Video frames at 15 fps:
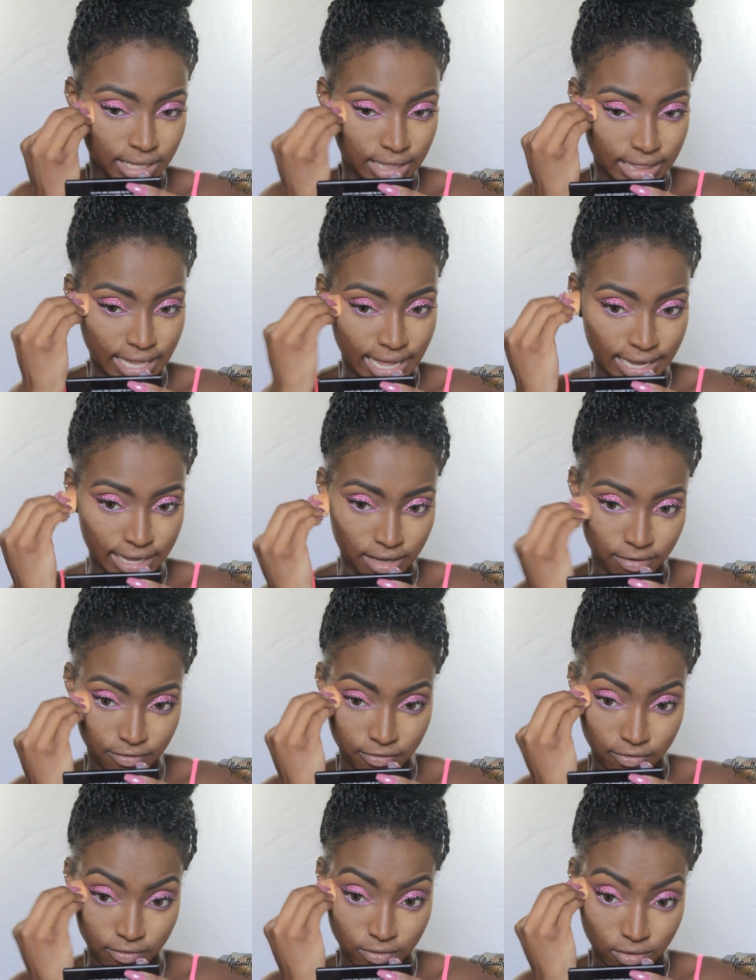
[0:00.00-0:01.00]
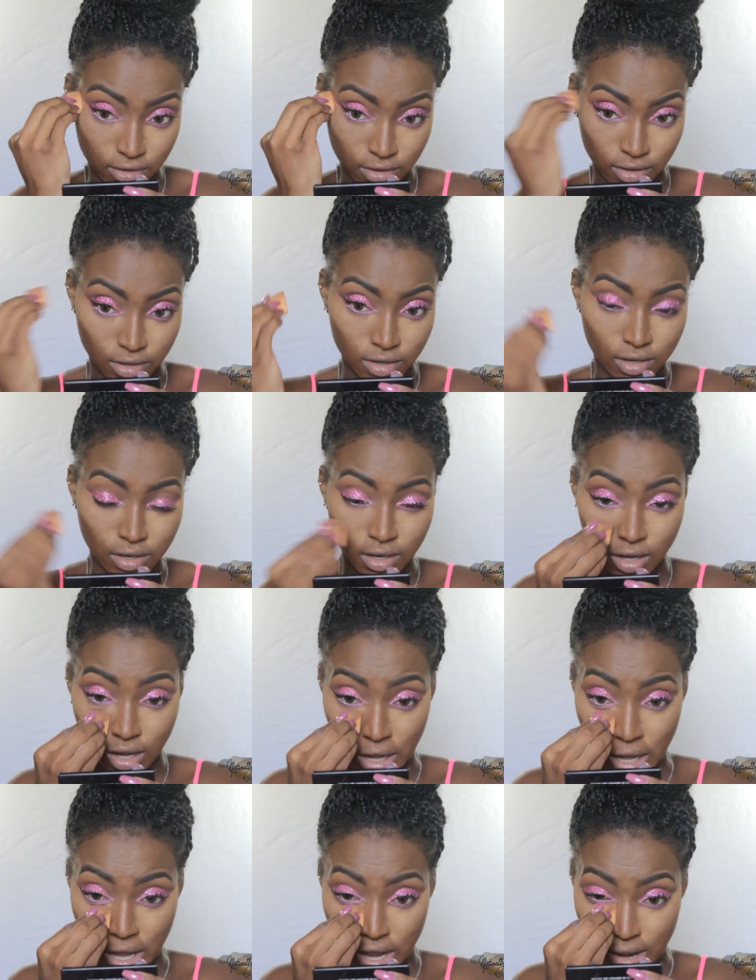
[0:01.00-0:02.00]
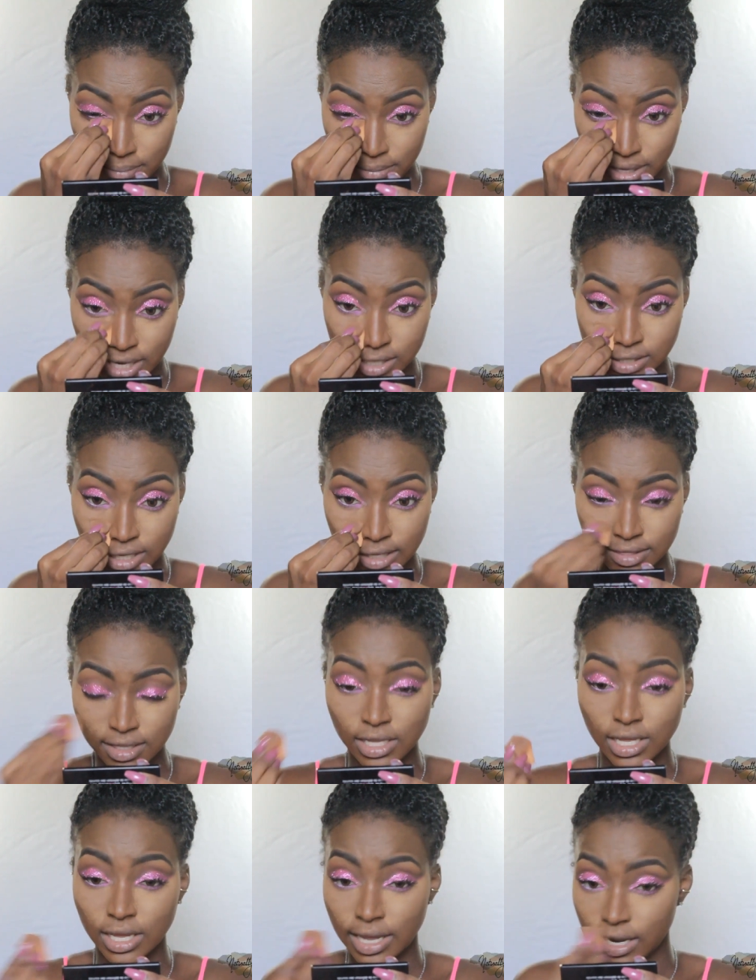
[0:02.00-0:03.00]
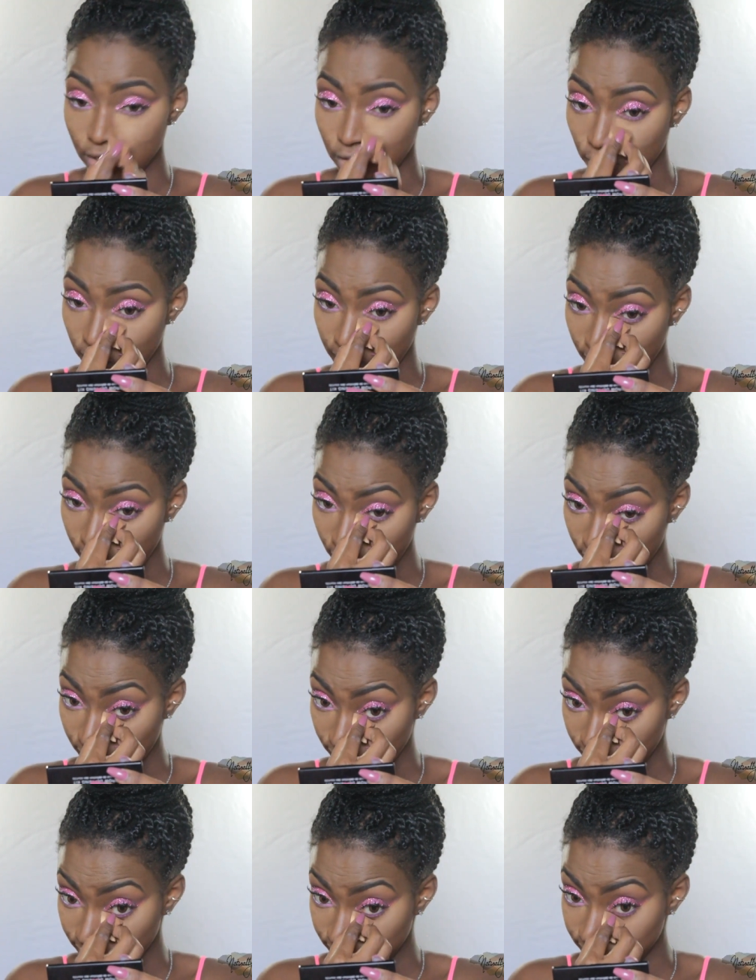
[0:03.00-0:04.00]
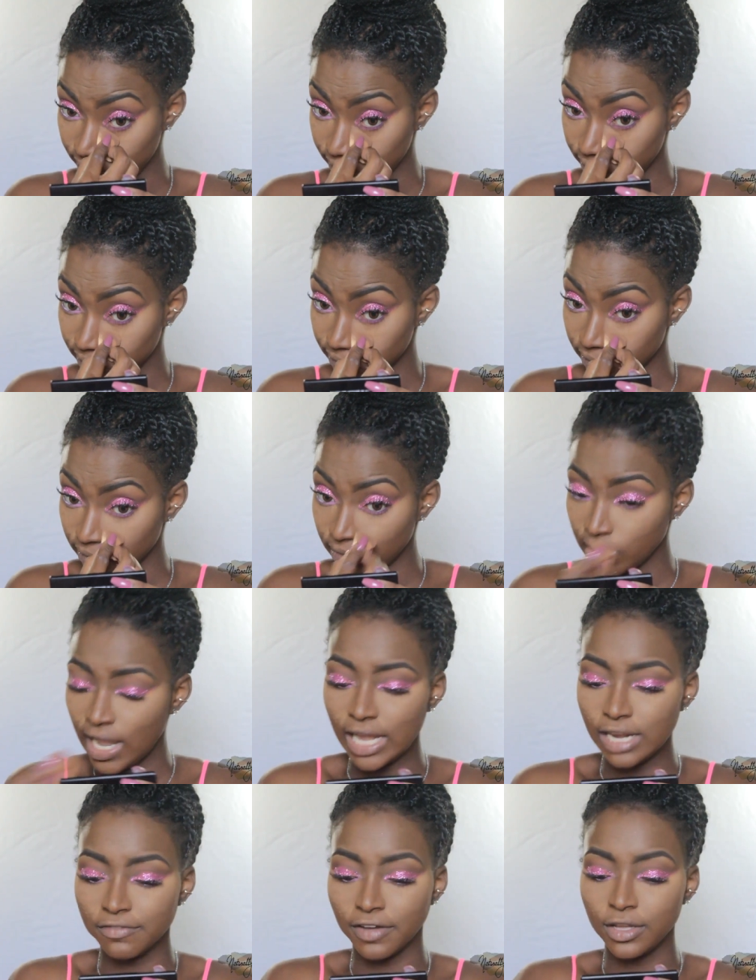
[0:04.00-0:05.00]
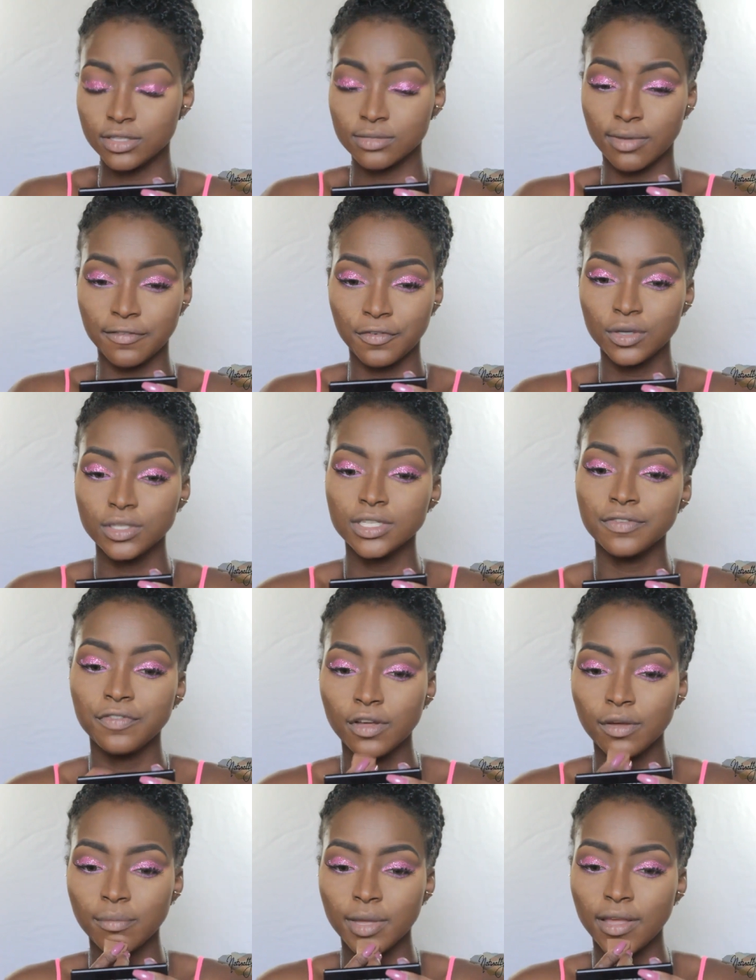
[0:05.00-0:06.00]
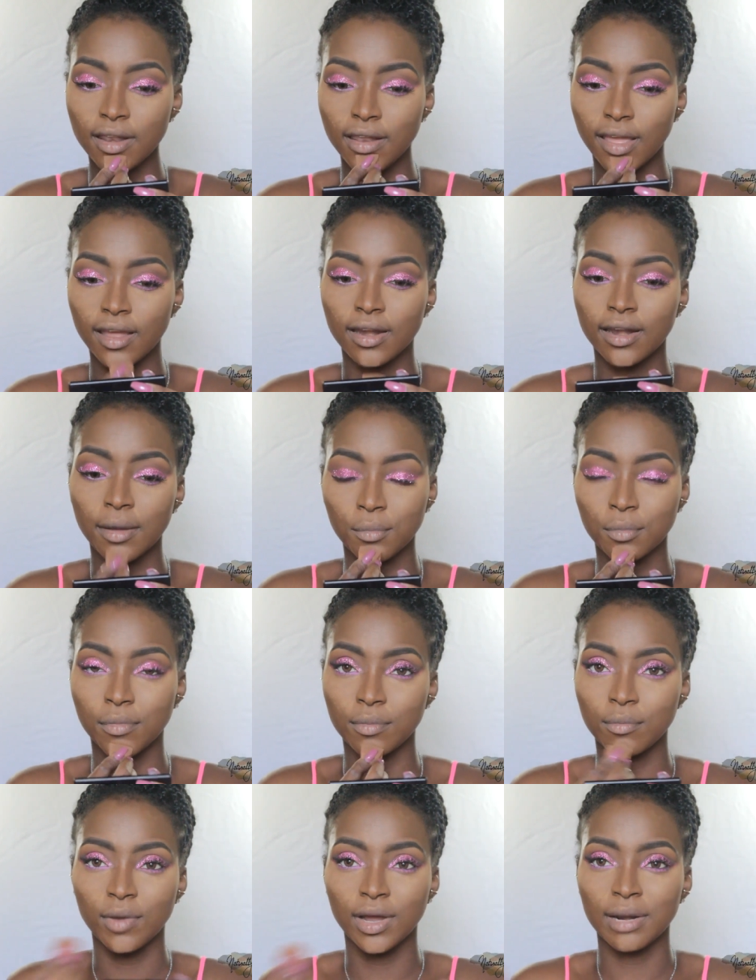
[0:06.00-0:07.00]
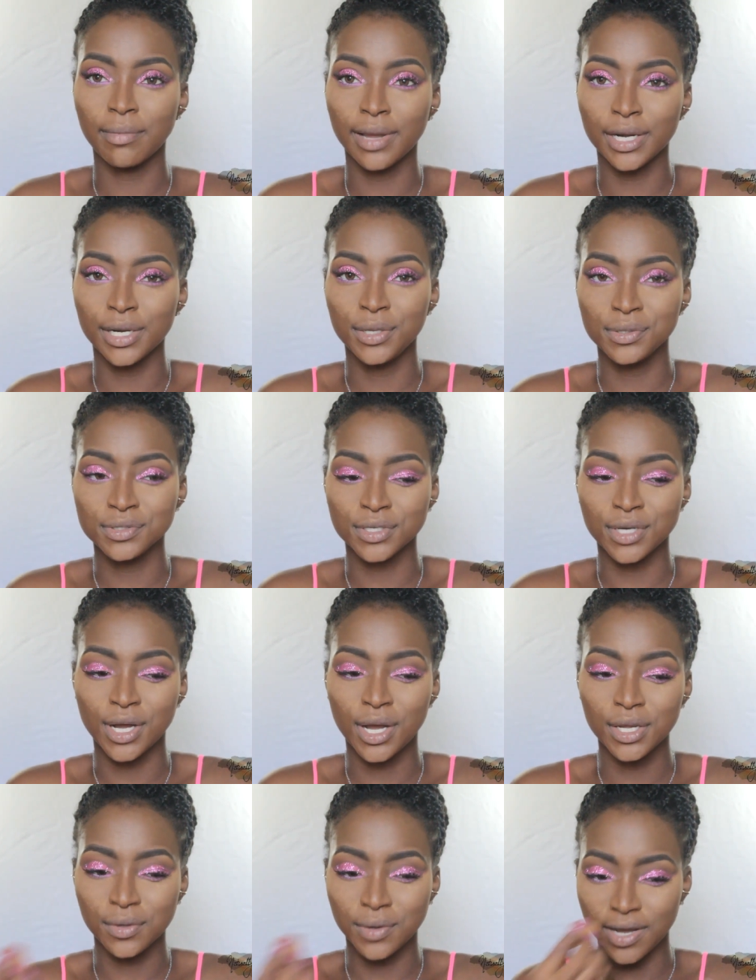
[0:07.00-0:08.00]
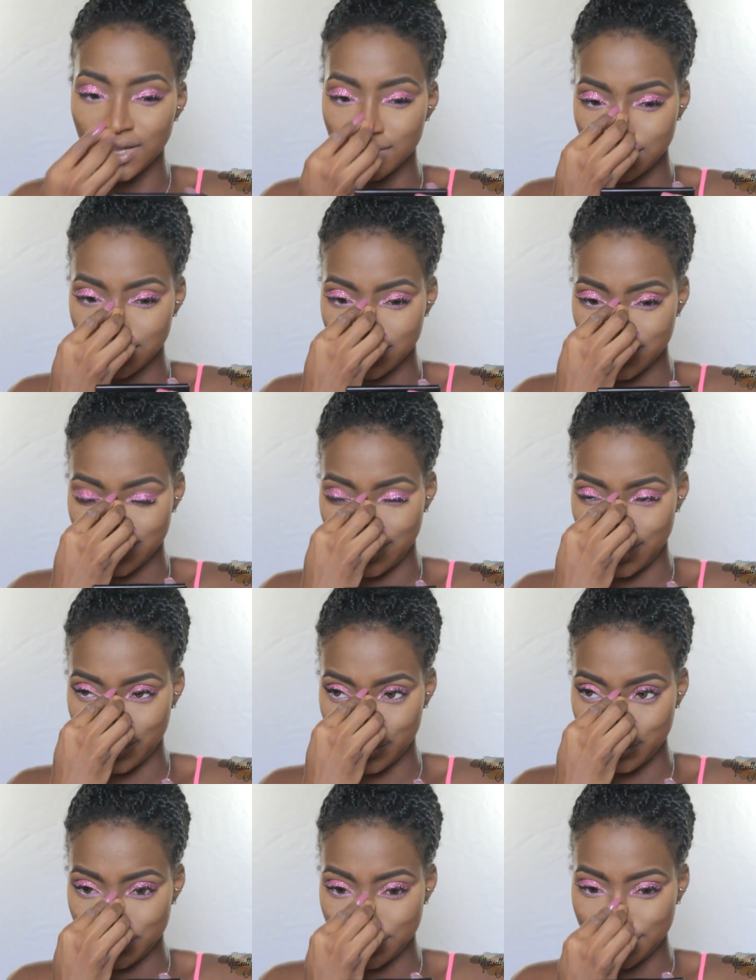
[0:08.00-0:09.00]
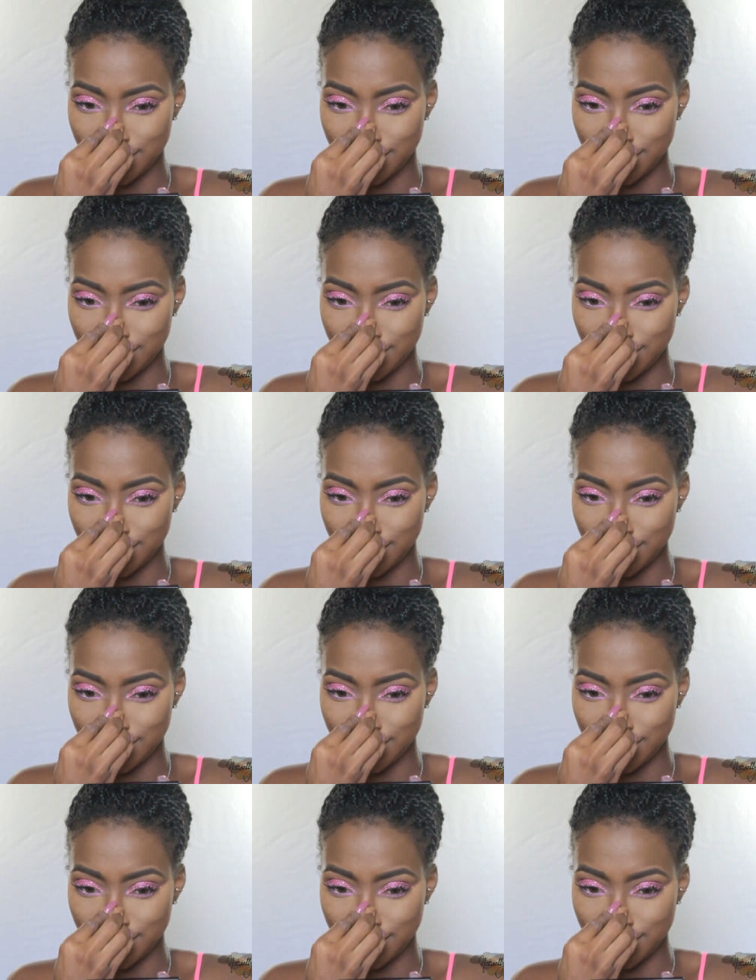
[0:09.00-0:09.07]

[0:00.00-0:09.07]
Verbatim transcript: you live, because I think it can do it, but and if I use my phone to film it, then what am I going to use to call you guys, you know?